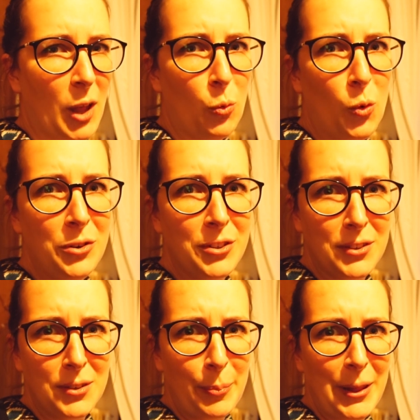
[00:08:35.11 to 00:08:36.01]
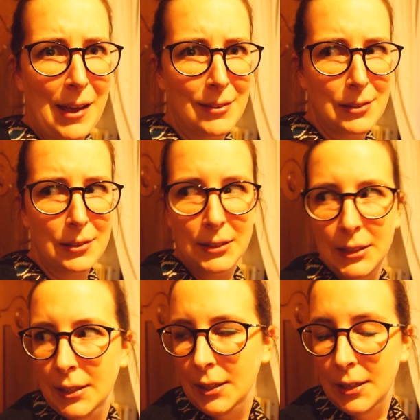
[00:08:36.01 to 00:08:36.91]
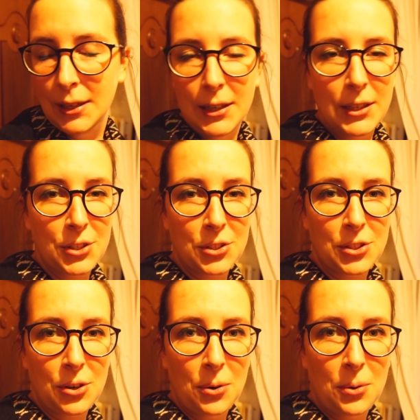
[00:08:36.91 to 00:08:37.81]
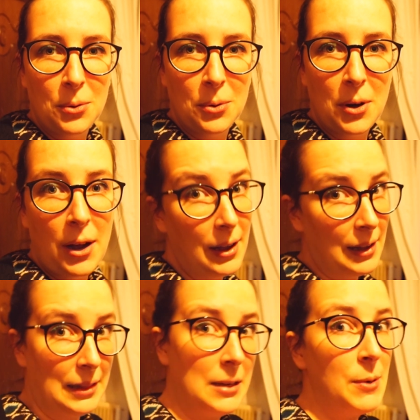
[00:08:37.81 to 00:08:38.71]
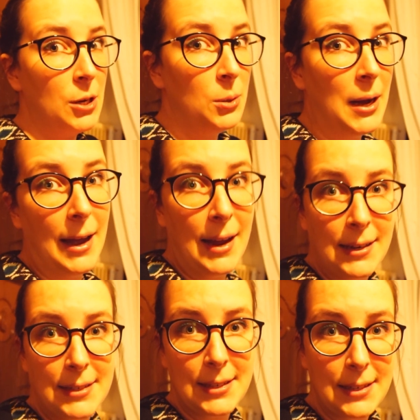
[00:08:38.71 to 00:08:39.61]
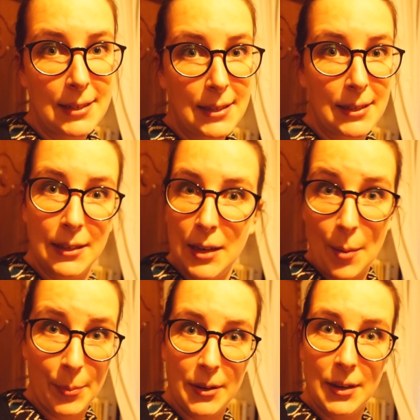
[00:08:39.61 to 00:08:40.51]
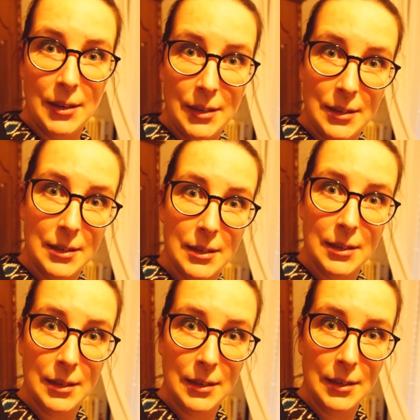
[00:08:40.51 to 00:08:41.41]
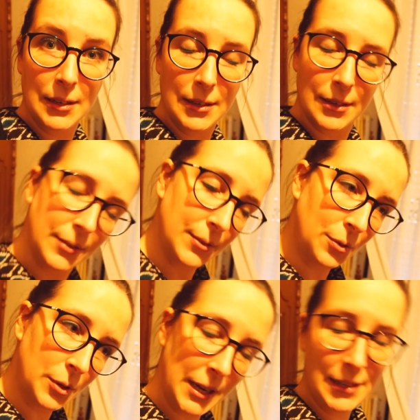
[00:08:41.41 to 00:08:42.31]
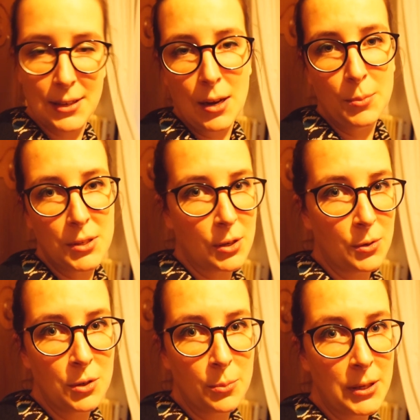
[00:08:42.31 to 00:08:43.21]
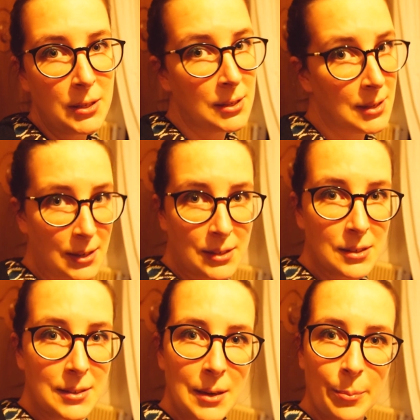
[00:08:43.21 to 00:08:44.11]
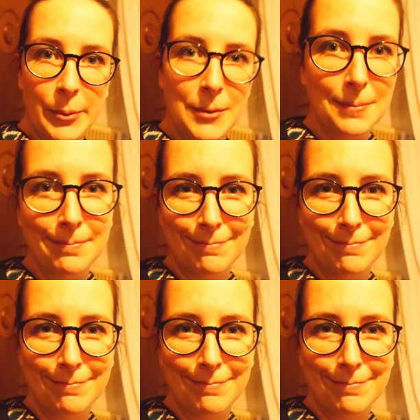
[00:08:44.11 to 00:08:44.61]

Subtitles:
water the plant. So let me go, and update for next time is going to be in the next snippet.